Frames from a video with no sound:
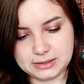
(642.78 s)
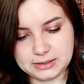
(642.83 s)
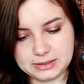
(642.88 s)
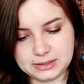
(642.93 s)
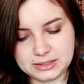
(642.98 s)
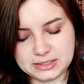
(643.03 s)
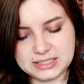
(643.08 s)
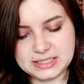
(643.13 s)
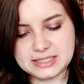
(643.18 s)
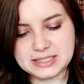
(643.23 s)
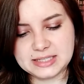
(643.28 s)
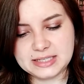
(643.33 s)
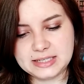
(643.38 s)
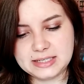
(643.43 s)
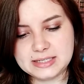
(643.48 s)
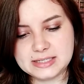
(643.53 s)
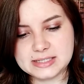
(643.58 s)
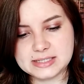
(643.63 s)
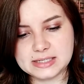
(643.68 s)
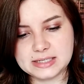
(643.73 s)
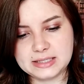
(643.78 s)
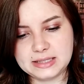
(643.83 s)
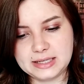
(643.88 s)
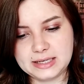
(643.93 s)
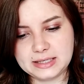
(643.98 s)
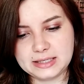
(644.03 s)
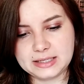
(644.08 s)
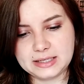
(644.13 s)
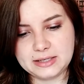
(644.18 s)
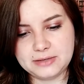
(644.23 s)
The thing is,
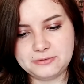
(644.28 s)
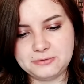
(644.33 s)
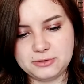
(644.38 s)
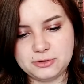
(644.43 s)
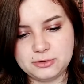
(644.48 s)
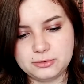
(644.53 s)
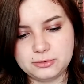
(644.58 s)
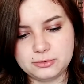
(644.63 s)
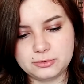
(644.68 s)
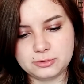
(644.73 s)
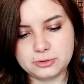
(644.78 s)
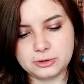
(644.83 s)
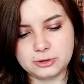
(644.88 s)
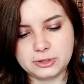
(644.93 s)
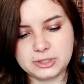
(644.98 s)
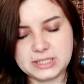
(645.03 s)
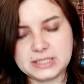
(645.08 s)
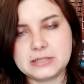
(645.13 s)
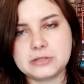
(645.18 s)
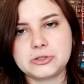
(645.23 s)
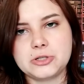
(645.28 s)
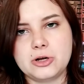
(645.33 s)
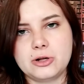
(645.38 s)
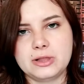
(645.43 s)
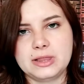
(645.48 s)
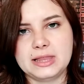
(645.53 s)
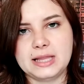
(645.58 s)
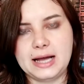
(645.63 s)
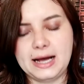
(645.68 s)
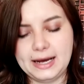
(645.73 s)
like, if you look at it
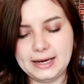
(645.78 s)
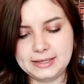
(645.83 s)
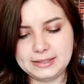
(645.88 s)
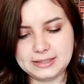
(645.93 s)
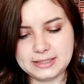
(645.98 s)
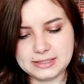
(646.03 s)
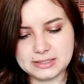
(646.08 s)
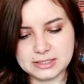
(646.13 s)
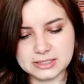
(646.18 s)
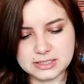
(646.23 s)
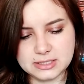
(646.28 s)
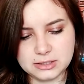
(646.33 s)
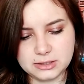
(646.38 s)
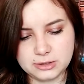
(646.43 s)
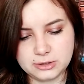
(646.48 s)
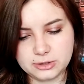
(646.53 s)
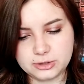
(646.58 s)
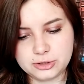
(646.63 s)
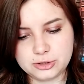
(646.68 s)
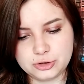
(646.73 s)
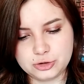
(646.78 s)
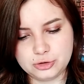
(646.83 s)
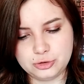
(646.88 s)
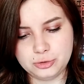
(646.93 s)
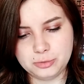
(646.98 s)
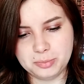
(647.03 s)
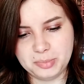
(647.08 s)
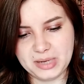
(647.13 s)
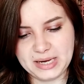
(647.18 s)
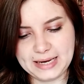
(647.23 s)
online, it doesn't look
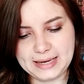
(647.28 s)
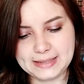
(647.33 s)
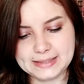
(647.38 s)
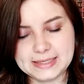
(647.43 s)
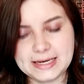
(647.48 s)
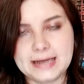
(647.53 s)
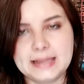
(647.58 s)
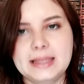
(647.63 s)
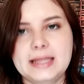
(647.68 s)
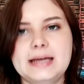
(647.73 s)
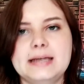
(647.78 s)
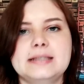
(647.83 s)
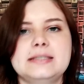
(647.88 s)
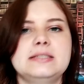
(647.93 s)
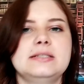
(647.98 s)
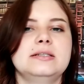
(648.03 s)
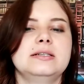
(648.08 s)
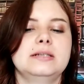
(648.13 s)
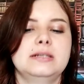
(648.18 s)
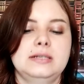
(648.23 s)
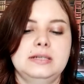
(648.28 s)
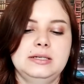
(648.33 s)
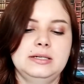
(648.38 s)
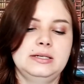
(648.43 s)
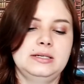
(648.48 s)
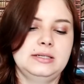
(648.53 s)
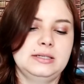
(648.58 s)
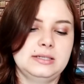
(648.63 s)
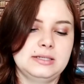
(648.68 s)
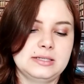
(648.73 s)
too bad. I like the
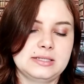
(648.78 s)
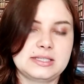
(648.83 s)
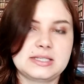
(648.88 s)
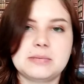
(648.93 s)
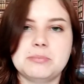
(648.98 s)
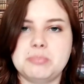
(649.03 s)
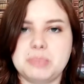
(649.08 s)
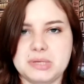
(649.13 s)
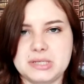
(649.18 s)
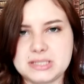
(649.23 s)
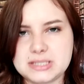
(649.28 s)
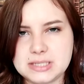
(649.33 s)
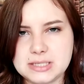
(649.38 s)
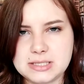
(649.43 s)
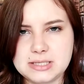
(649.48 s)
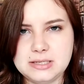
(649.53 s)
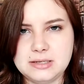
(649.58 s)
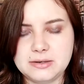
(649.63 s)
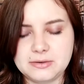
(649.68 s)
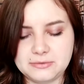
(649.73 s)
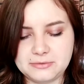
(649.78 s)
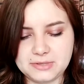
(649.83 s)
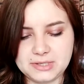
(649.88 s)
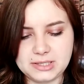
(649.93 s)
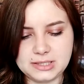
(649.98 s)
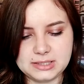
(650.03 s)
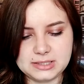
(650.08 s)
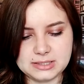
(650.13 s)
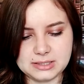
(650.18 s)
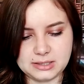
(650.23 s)
simplicity of
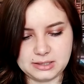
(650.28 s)
it,